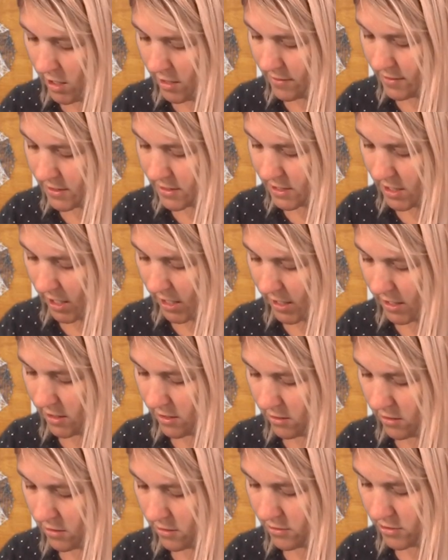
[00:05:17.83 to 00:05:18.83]
the
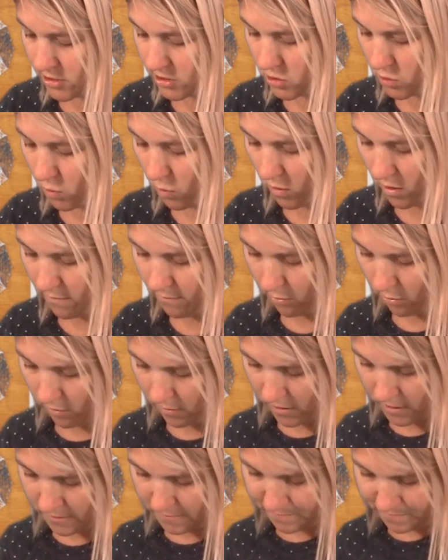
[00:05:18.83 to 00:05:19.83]
title, the scoreboard.